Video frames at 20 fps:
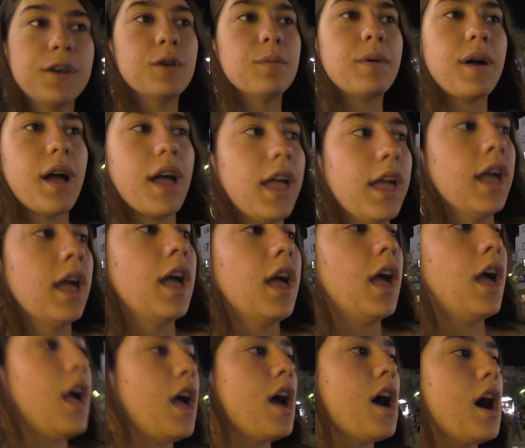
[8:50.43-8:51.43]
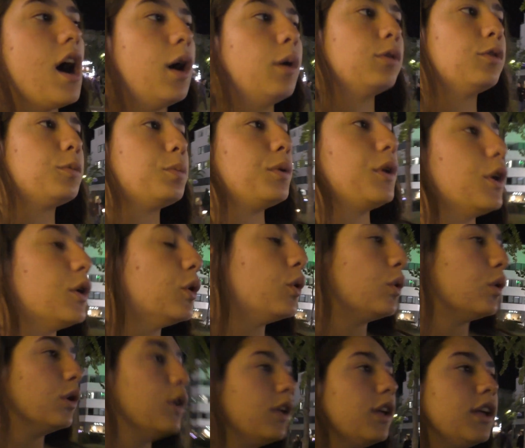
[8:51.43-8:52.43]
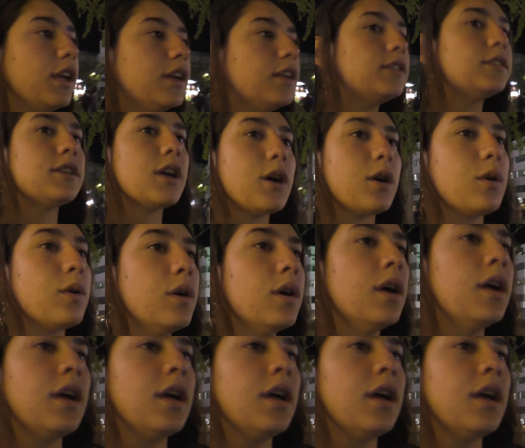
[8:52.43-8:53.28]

nearby, uh, which is pretty cool. So